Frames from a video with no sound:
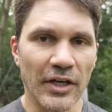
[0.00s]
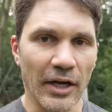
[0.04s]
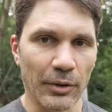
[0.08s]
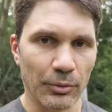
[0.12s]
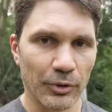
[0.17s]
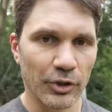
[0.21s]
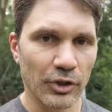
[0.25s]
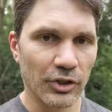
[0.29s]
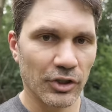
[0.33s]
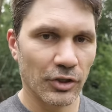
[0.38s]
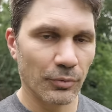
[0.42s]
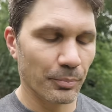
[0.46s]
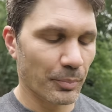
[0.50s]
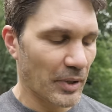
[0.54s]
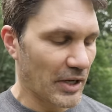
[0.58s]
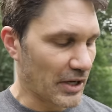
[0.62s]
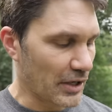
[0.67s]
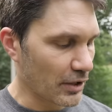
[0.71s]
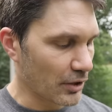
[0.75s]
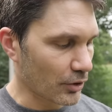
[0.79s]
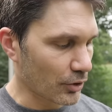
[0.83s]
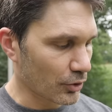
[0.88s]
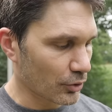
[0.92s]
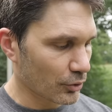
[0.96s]
Now we're going to
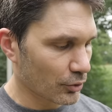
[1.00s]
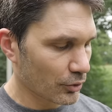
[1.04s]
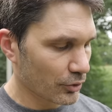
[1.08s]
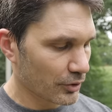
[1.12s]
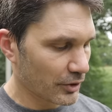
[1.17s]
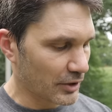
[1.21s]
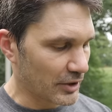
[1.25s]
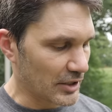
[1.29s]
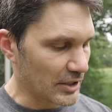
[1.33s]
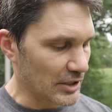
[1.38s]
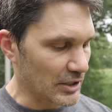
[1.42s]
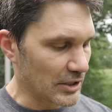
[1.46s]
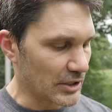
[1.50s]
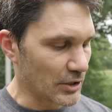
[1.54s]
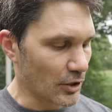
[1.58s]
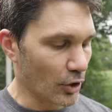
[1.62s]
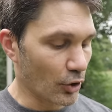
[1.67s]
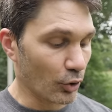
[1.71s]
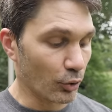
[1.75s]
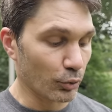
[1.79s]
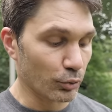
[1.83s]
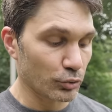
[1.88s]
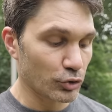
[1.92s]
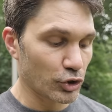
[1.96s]
compare the
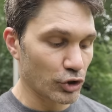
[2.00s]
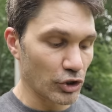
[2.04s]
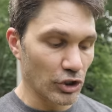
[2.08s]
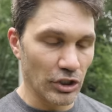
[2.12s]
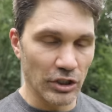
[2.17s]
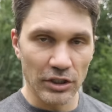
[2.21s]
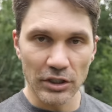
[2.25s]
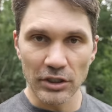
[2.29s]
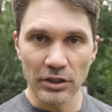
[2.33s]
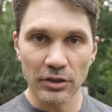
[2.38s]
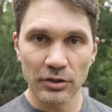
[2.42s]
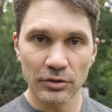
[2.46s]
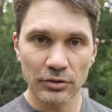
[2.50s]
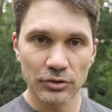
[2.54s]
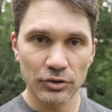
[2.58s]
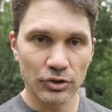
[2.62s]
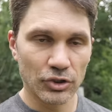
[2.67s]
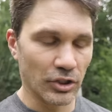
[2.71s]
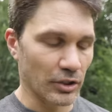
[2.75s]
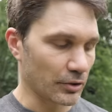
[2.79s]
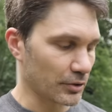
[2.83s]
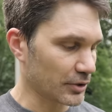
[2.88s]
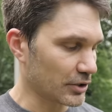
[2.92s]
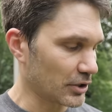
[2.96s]
O G
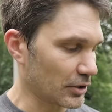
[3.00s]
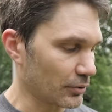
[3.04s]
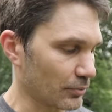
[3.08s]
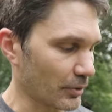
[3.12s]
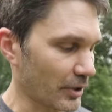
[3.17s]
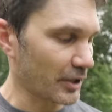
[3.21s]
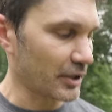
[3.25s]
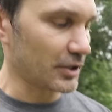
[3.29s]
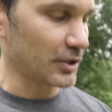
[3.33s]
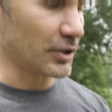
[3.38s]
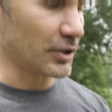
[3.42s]
Cherokee right